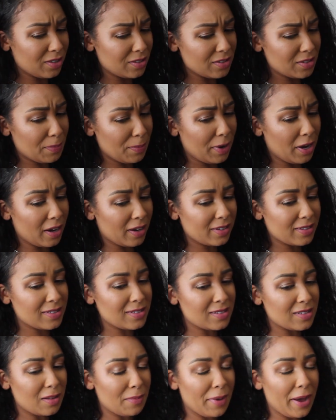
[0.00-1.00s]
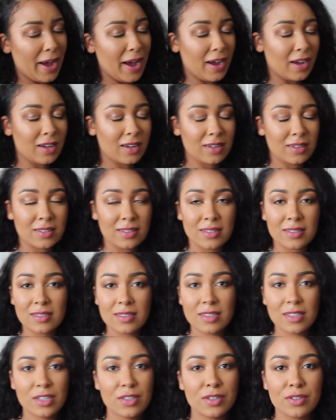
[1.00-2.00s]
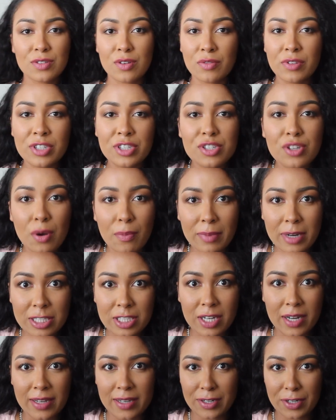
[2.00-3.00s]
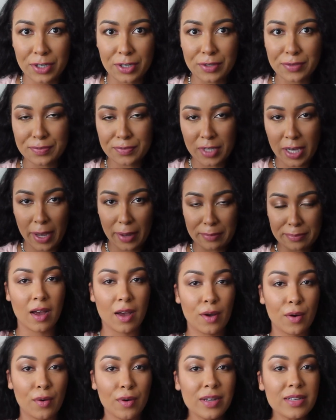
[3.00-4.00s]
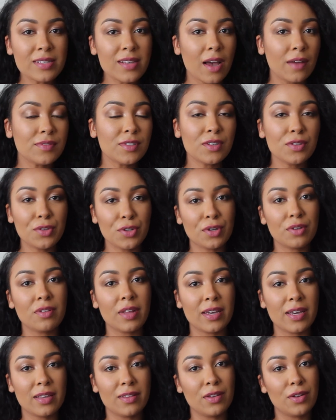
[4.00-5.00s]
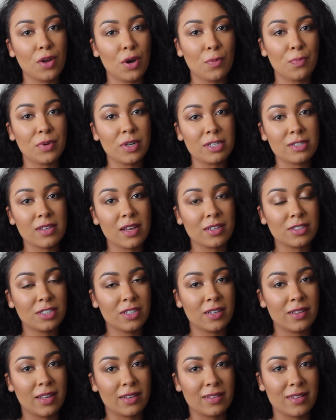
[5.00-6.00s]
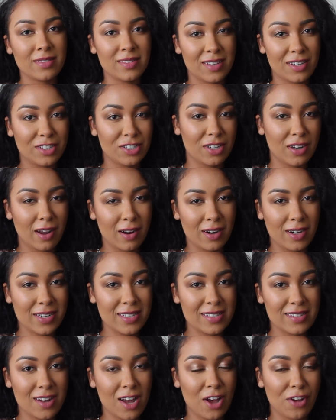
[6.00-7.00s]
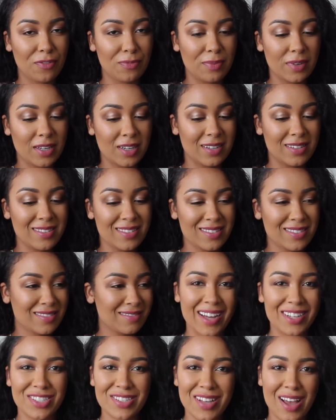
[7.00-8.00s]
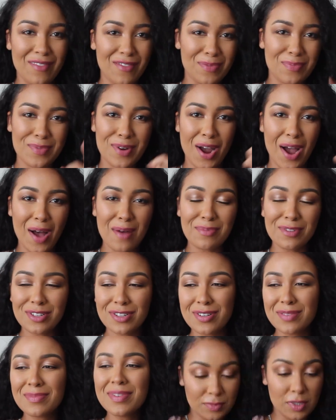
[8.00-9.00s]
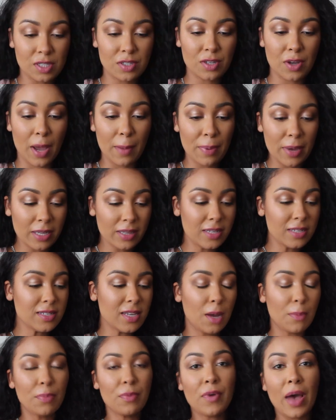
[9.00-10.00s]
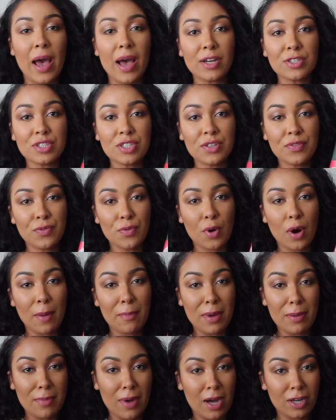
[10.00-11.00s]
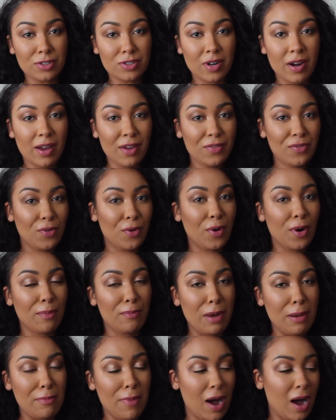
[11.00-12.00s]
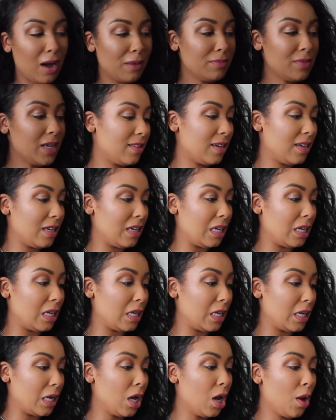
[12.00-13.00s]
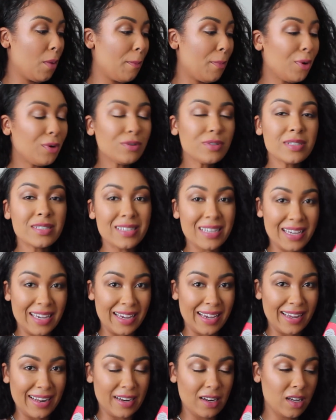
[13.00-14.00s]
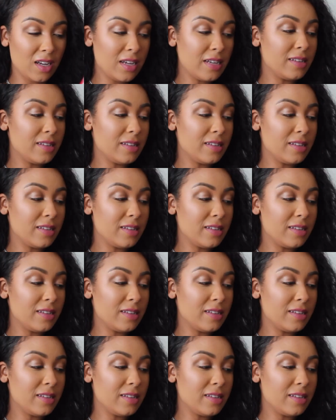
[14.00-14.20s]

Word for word: There's a box in the back there's only so much I can do, okay? I always have to look like in the notebook section, like the stationery stuff, because I just have a problem. But so I picked this up actually for my madre, for my mom, the Moleskine